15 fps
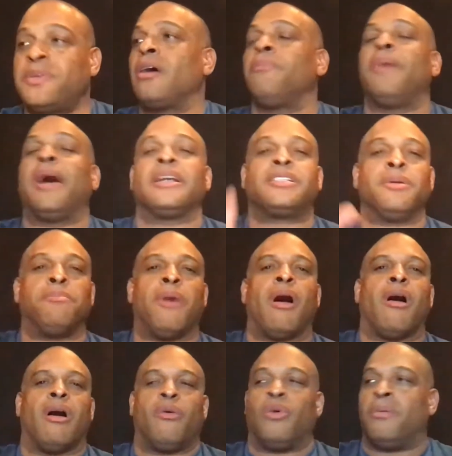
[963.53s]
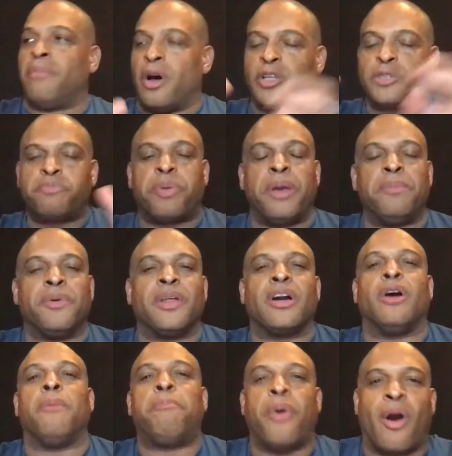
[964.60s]
I'm talking about tomorrow. Well, most
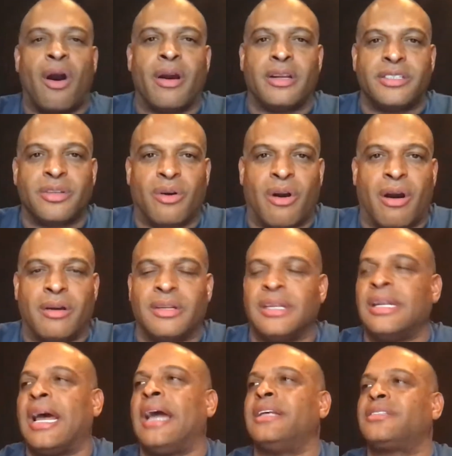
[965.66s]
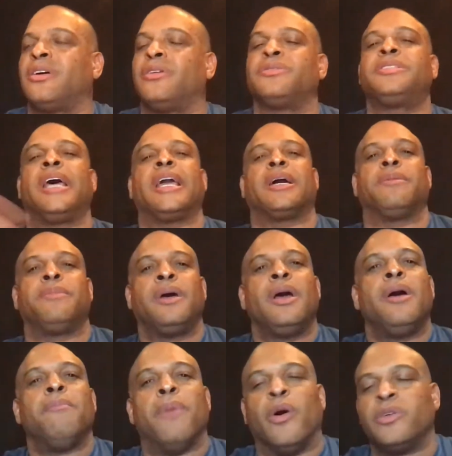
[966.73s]
people, they're going to party so hard tonight, it's going to take
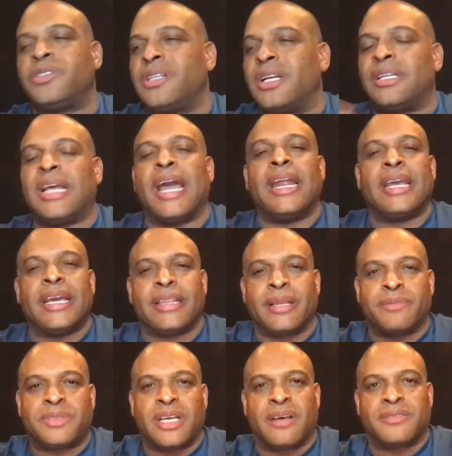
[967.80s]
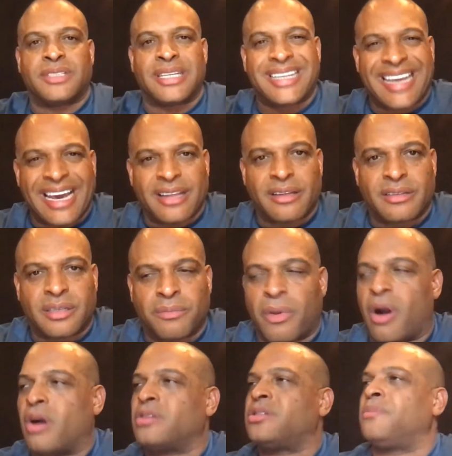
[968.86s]
them most of the day to get themselves together
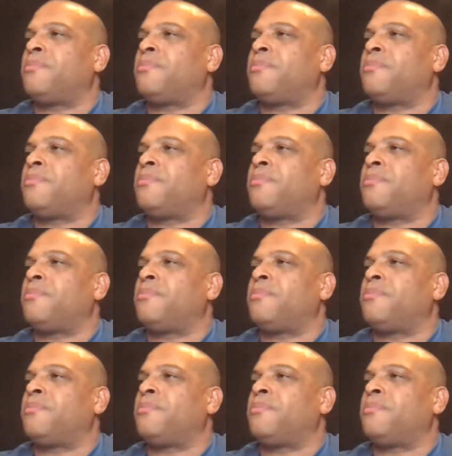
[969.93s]
tomorrow.